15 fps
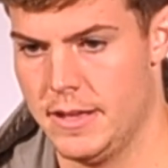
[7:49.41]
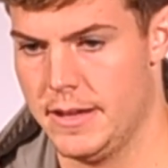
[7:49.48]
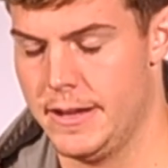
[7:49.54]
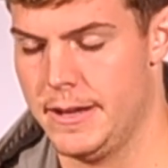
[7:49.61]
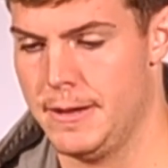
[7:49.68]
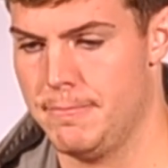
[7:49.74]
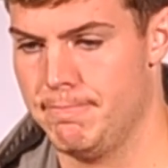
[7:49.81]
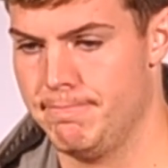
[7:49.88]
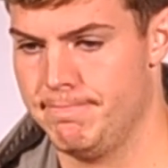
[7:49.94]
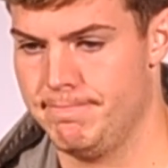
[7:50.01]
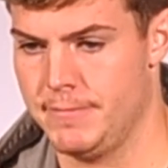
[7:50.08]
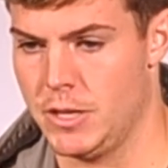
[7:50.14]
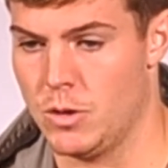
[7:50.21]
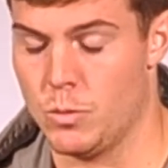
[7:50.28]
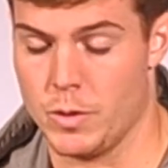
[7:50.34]

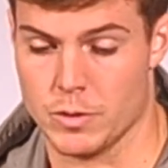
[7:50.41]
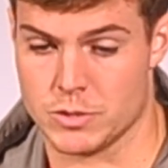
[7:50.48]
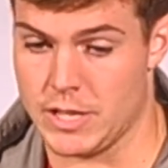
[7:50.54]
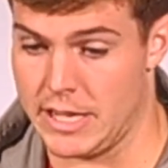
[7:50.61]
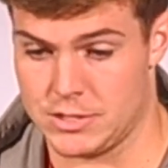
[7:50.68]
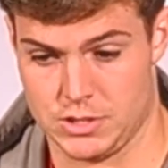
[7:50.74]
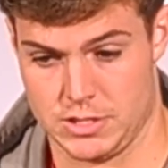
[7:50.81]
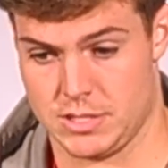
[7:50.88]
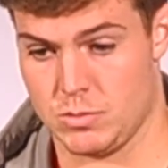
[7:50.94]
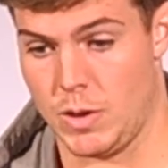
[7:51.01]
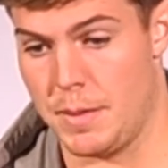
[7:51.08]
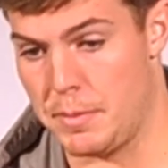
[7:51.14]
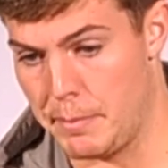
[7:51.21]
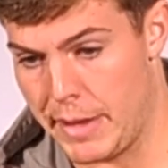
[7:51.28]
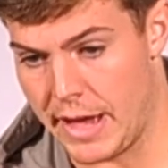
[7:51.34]
You know, we were actually
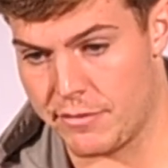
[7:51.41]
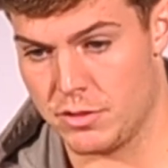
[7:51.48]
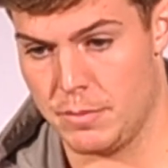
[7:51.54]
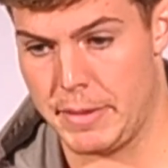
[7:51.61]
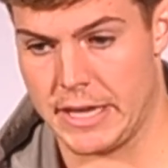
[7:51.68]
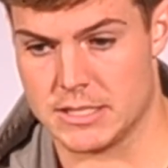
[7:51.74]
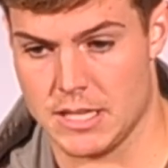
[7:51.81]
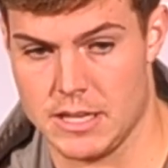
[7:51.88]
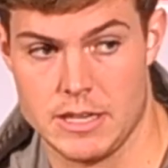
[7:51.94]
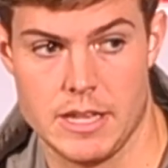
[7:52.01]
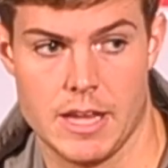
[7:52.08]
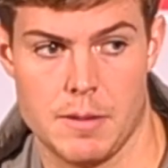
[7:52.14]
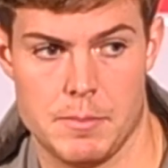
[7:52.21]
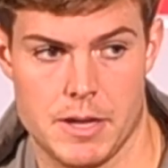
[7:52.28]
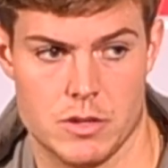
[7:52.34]
swiping back for the backside
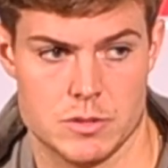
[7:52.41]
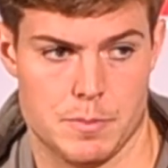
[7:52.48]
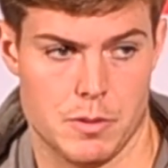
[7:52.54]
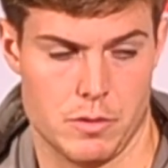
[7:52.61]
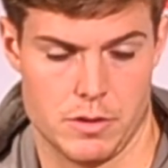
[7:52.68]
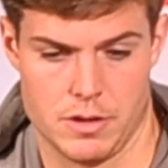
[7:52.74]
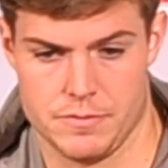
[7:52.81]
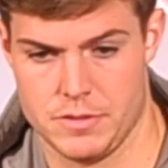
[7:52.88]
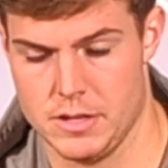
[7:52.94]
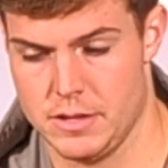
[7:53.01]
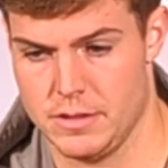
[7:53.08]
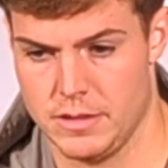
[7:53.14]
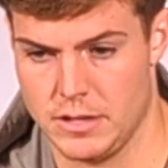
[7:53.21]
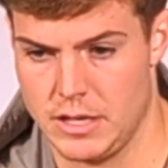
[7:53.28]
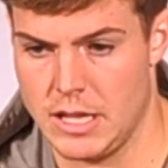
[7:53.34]
DM, but I was pulling off
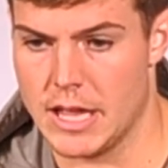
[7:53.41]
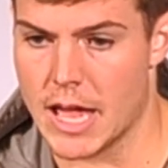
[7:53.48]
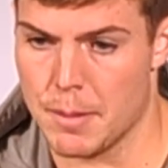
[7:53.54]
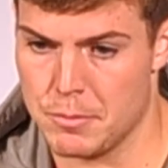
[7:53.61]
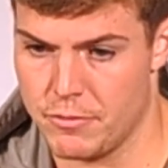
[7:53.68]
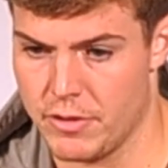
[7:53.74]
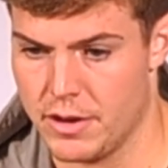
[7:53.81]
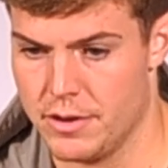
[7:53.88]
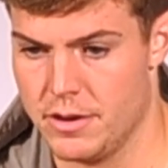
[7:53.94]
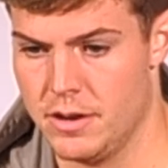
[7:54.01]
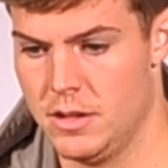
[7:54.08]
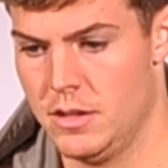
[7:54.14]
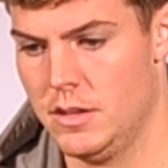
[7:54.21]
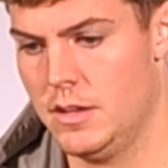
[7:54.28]
the D-gap defender.